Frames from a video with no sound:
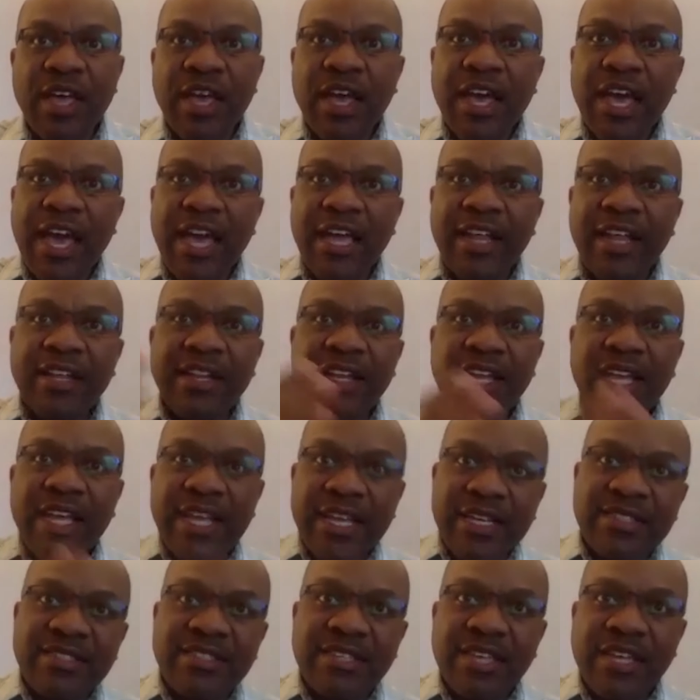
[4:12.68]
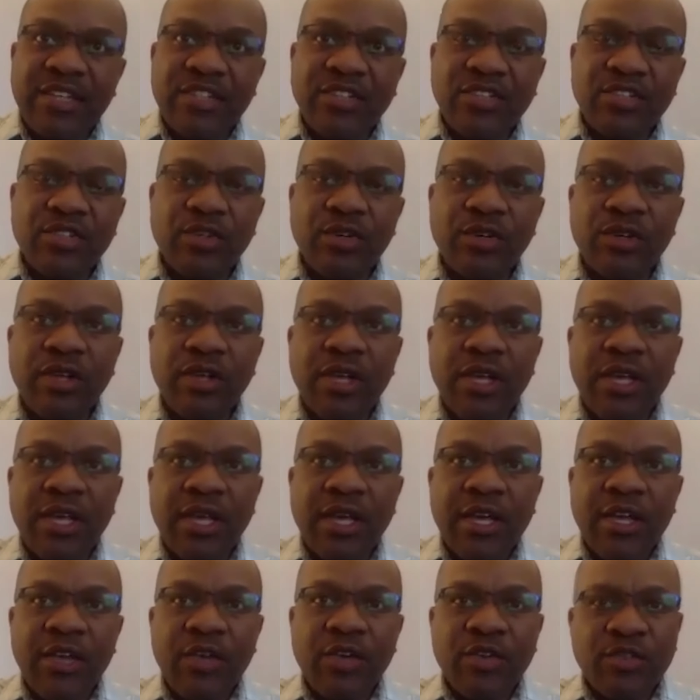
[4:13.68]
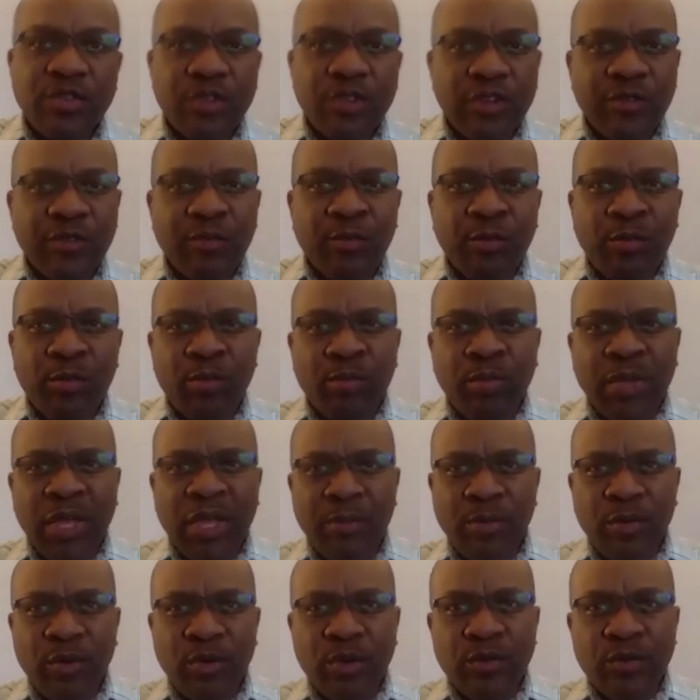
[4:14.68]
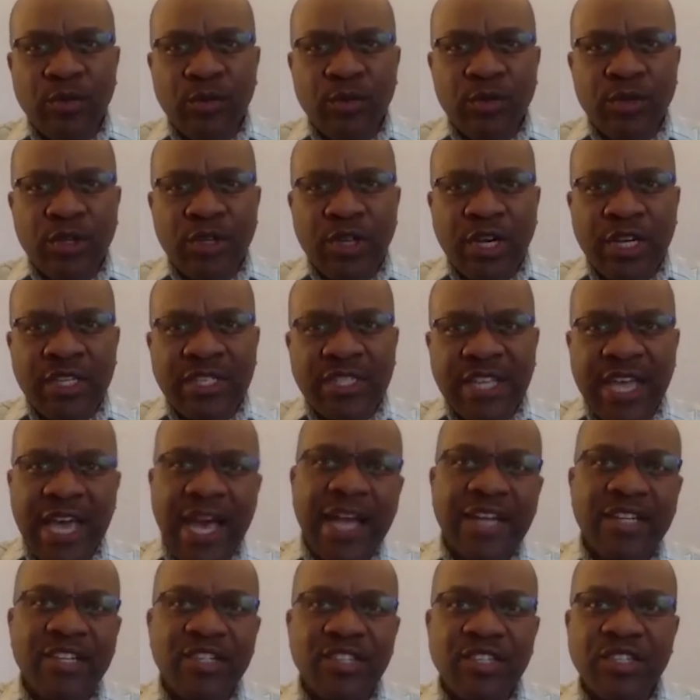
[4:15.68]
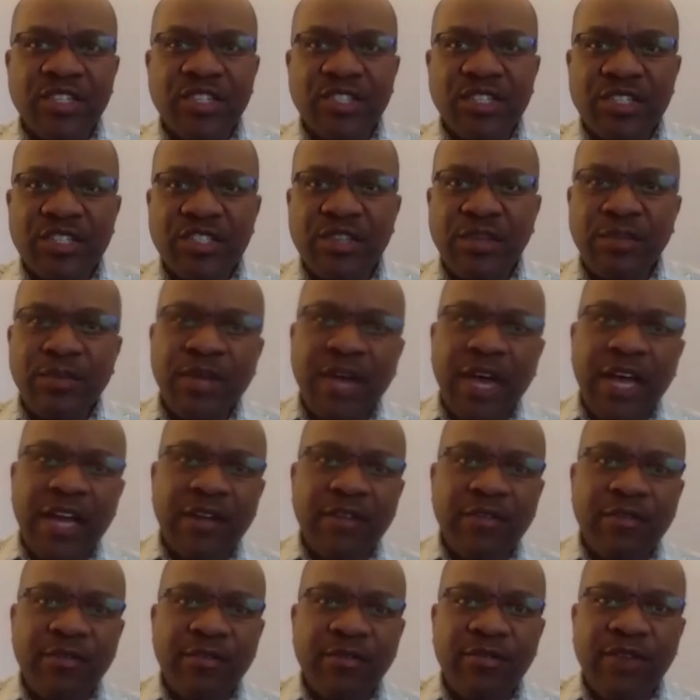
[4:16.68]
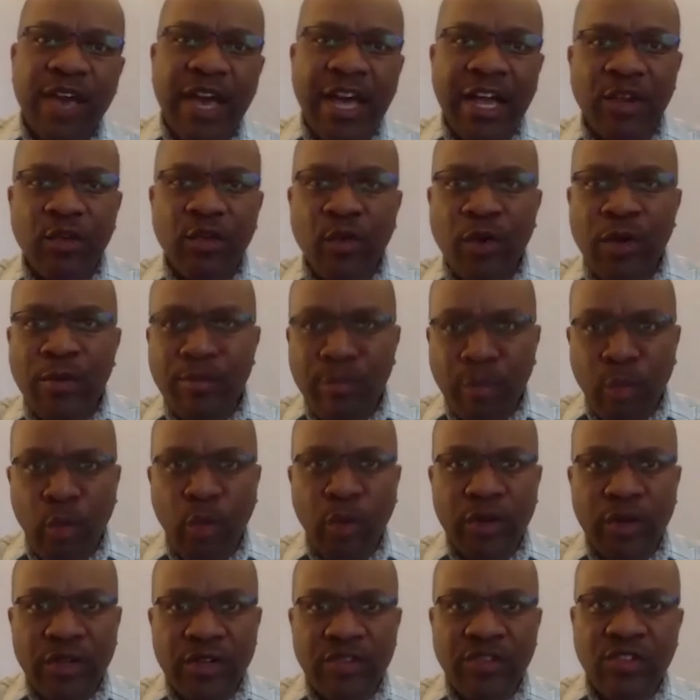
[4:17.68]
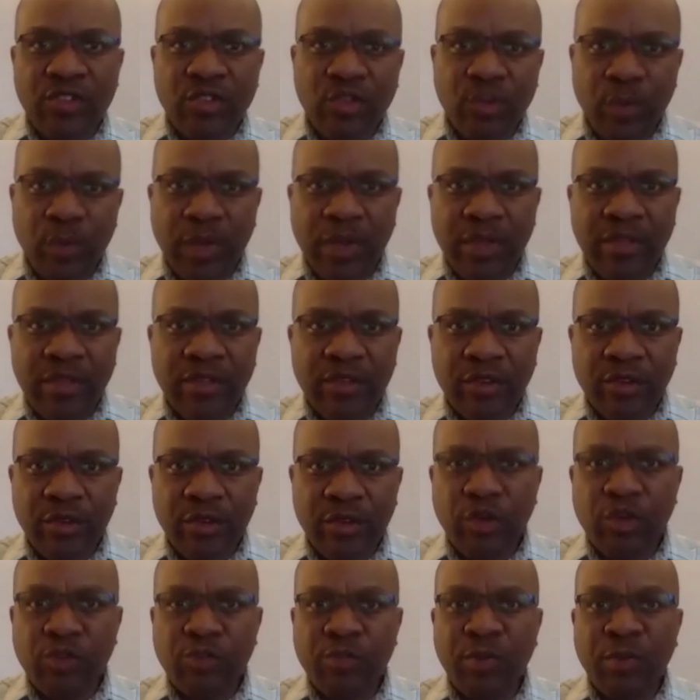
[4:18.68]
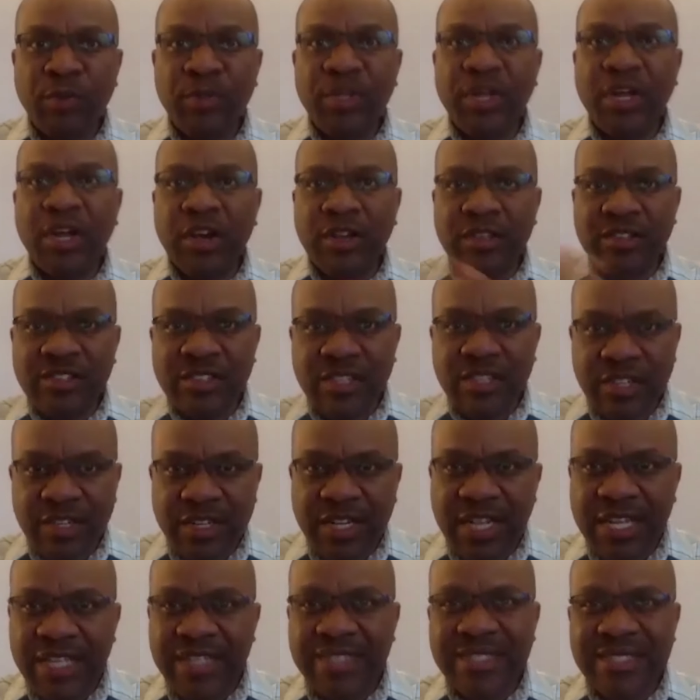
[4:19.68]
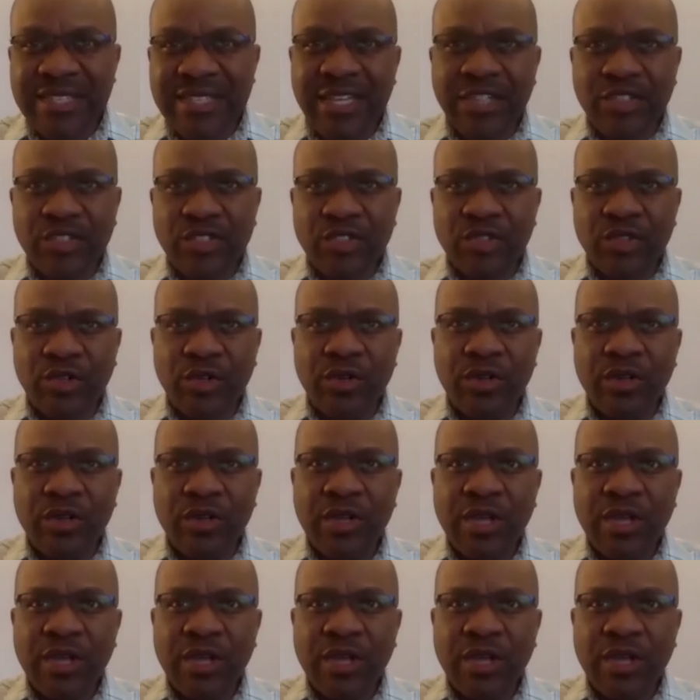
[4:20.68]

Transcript: and essential, you're sort of people attach some kind of value or importance to it. So those people are considered essential,